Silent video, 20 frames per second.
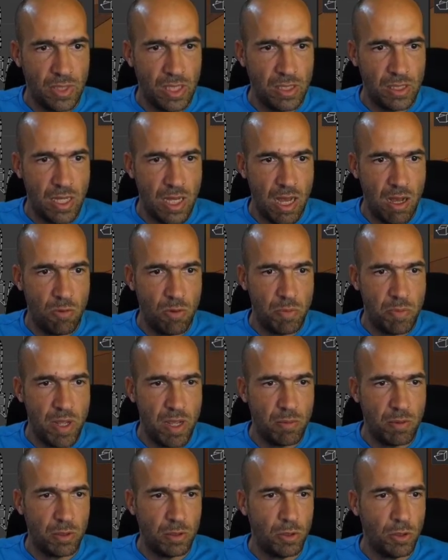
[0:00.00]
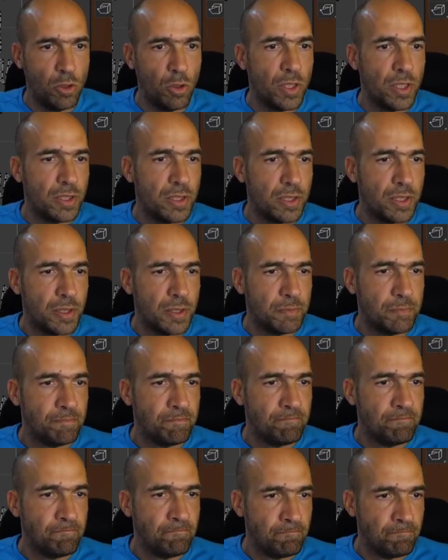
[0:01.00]
but I will be able to do it
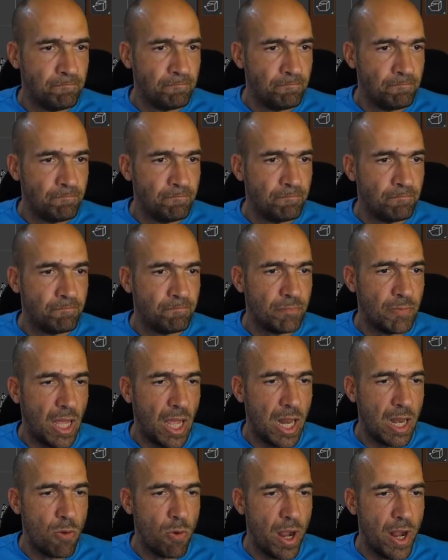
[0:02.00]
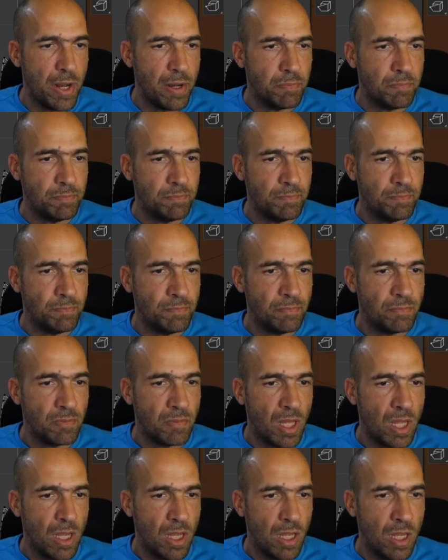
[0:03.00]
anyway.
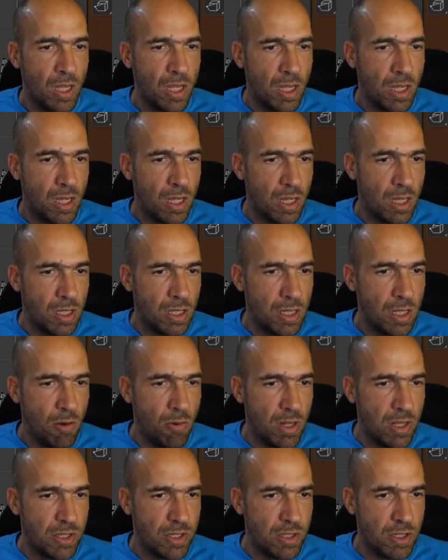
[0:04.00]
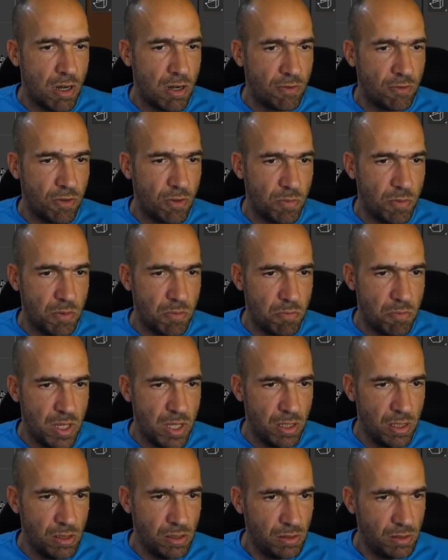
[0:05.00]
Now let's start from the
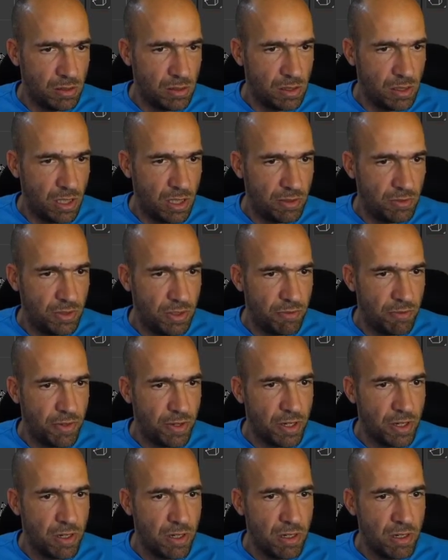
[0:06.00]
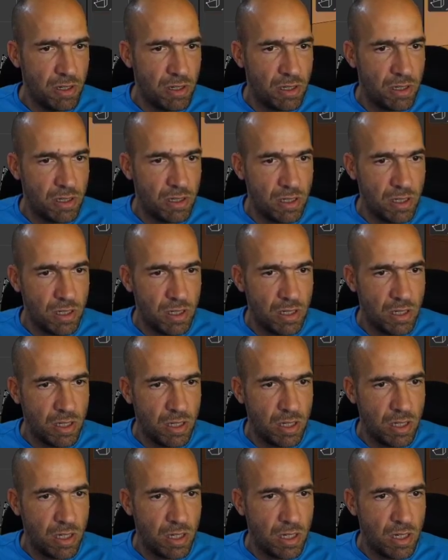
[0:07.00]
middle of the finger.
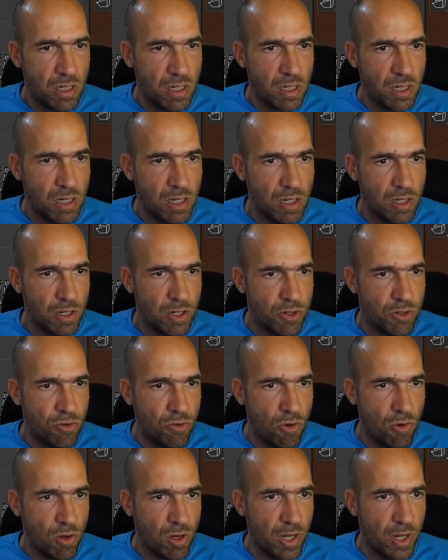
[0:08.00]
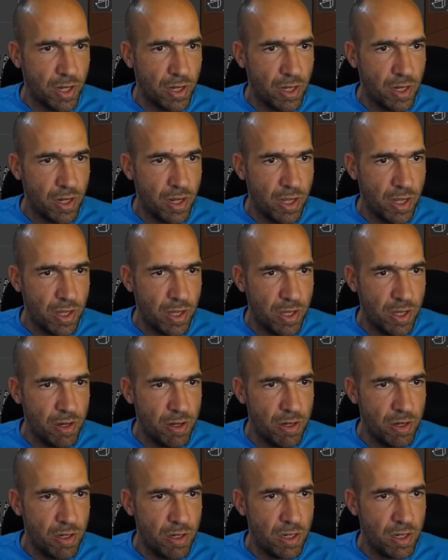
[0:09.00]
Control click
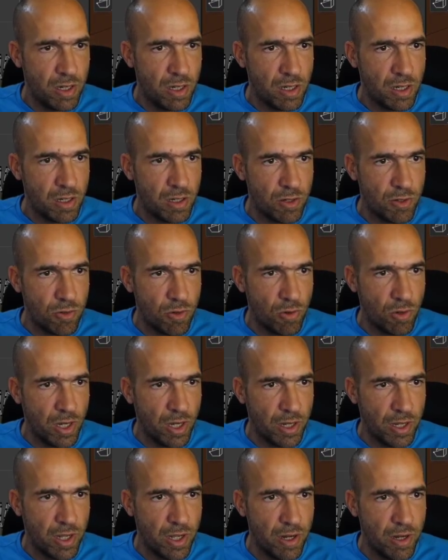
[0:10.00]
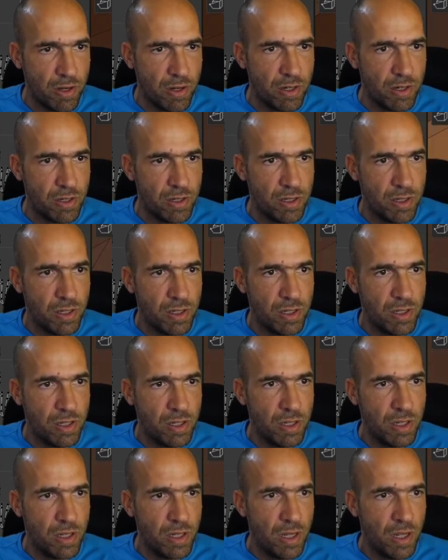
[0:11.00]
here, control click here,
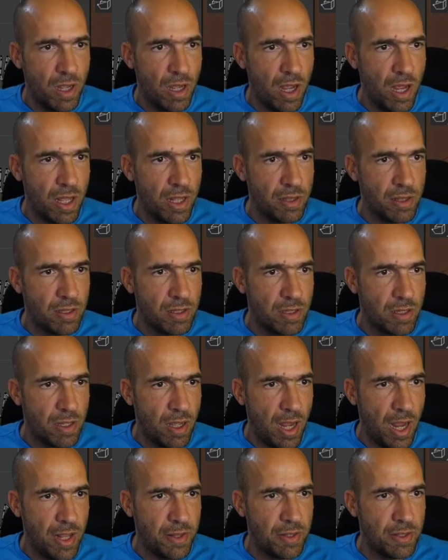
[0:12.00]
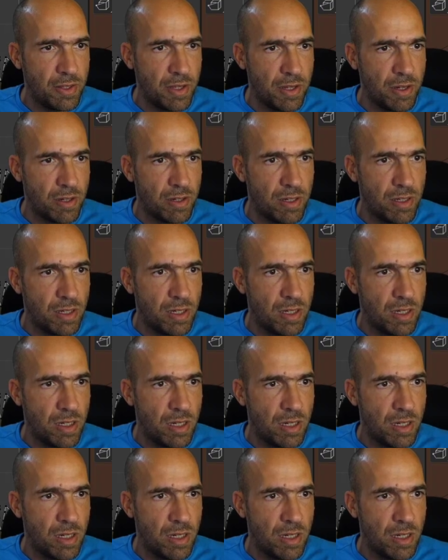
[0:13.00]
and end it here.